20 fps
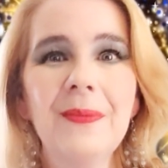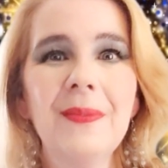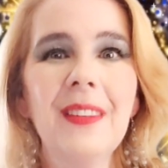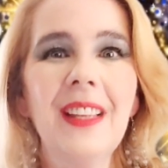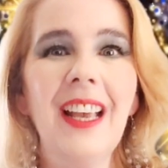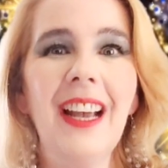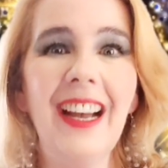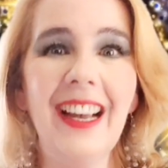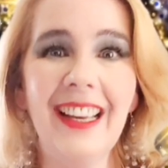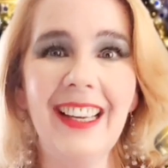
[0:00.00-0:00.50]

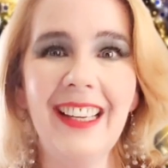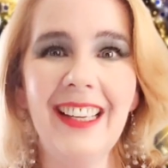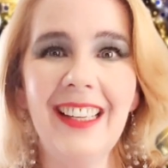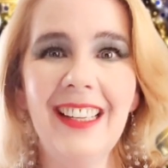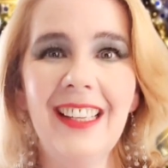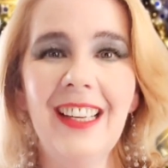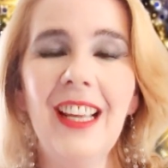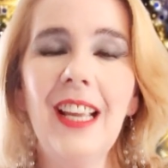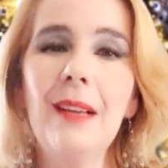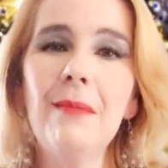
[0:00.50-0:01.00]
I
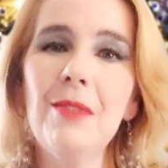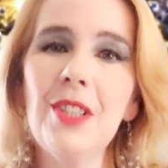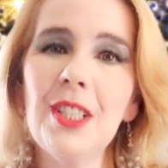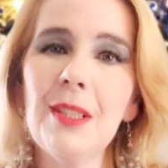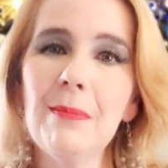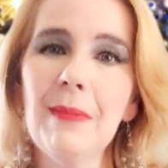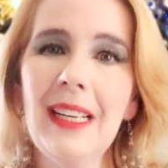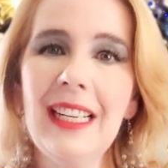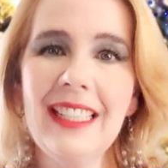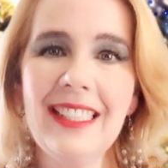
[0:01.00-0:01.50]
am just
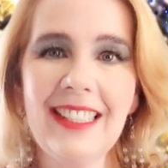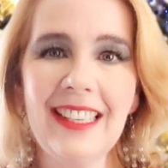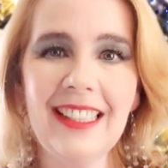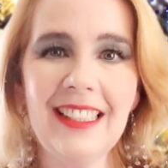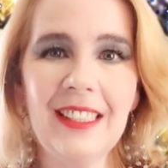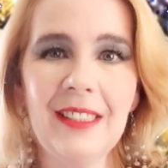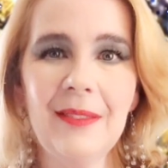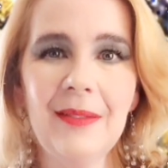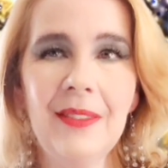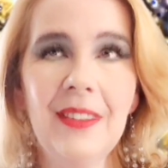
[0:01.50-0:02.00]
Melissa,
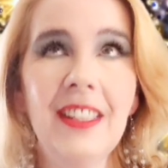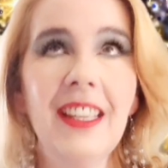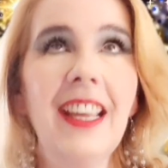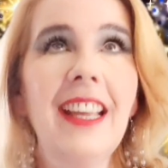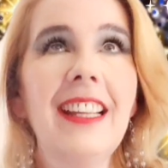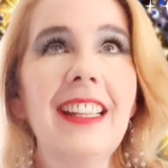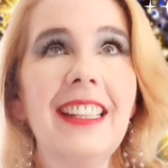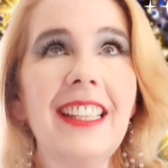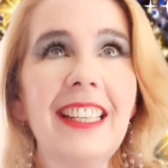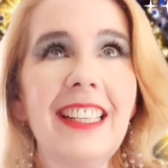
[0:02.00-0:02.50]

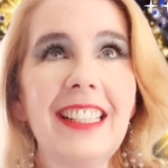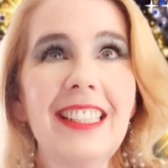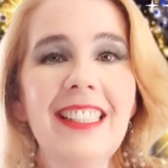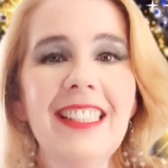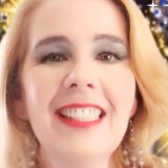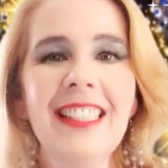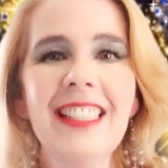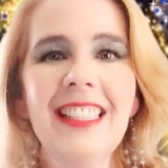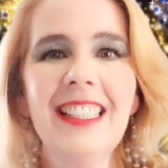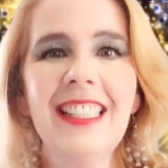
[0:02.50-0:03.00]
and this
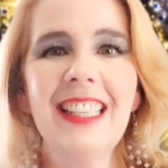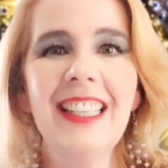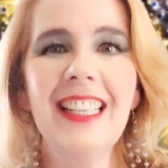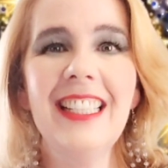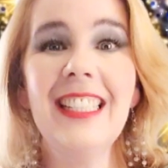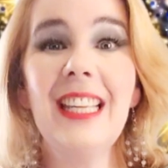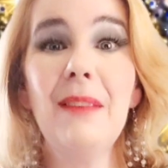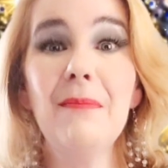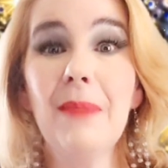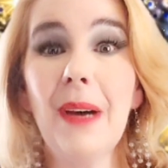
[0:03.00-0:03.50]
is
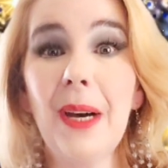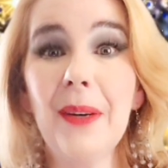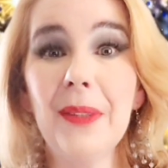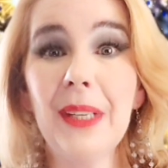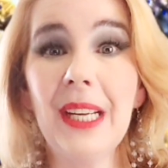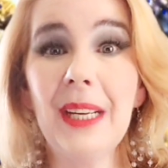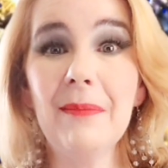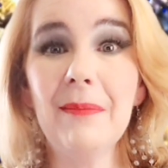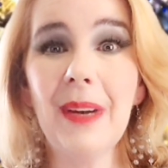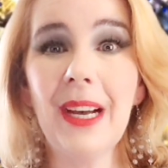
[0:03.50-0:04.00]
Empower
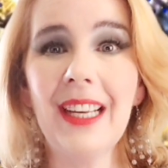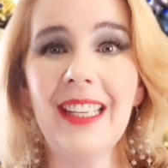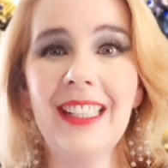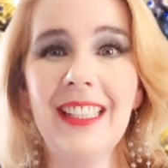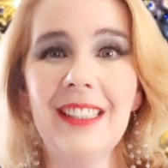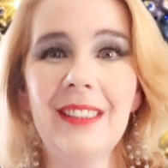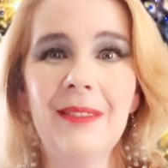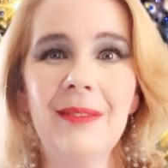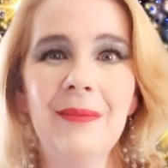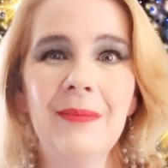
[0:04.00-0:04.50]
Empire,
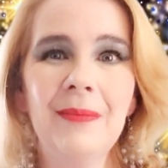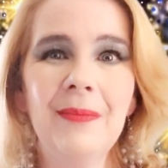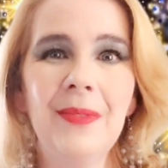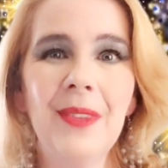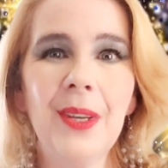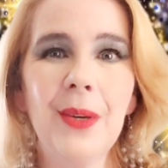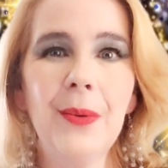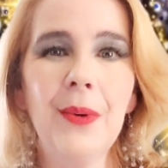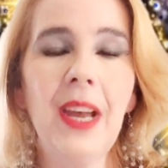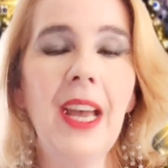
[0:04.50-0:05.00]

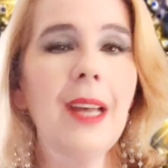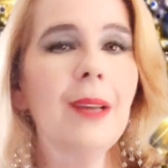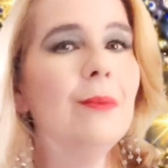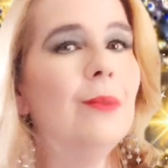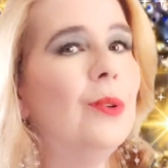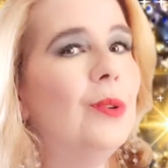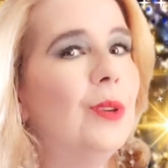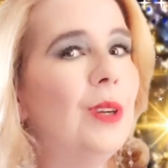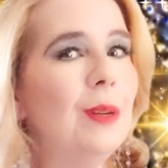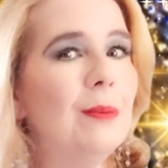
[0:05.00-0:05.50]
where I am
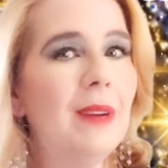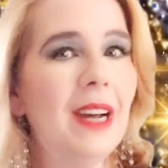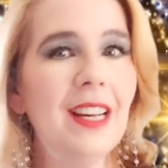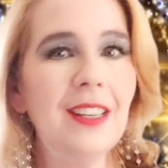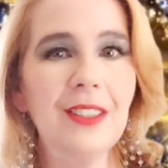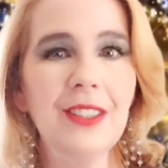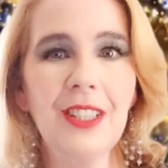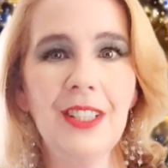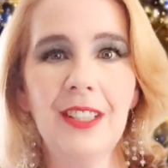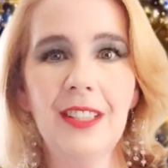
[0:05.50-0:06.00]
all about
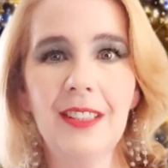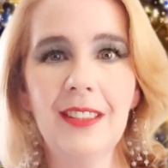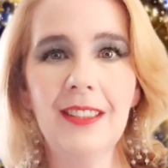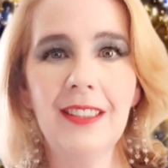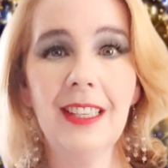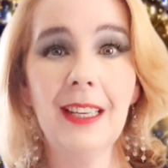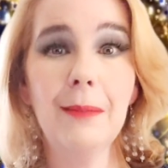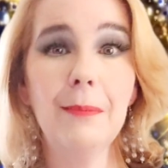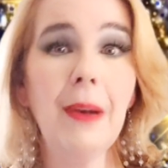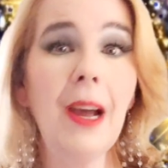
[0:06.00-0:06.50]

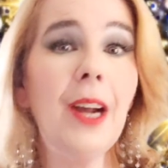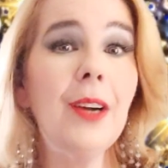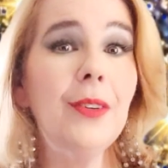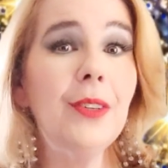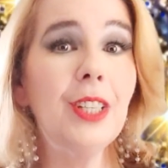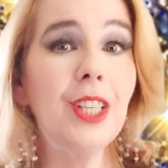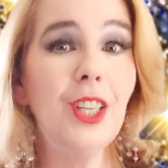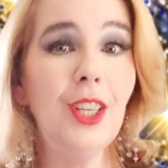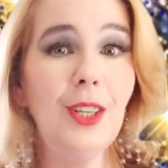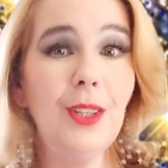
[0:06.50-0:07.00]

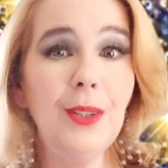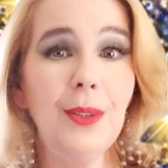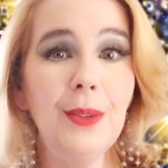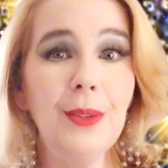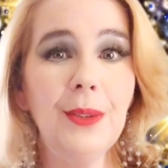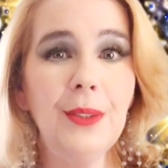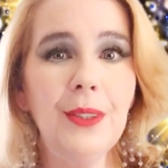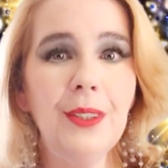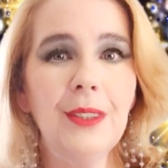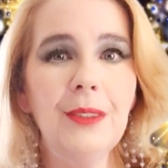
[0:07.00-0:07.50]
empowering you
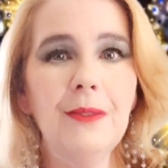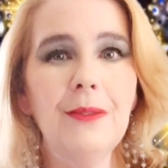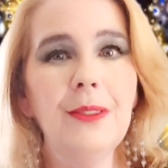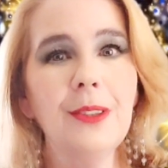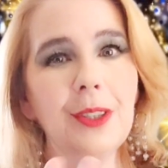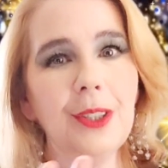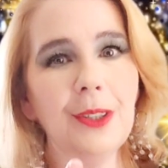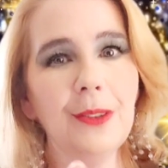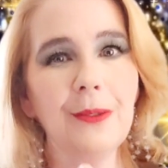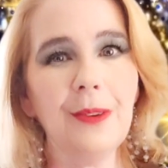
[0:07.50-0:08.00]
for
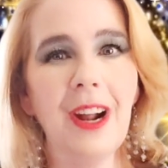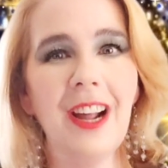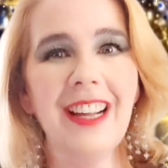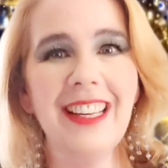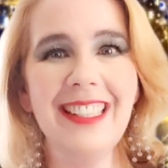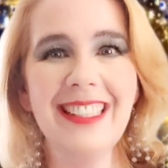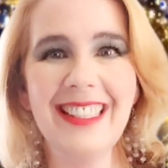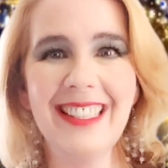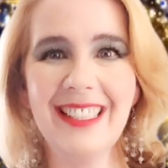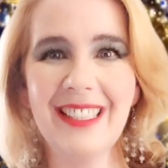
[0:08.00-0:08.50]
your
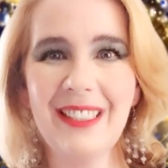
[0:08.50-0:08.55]
rise.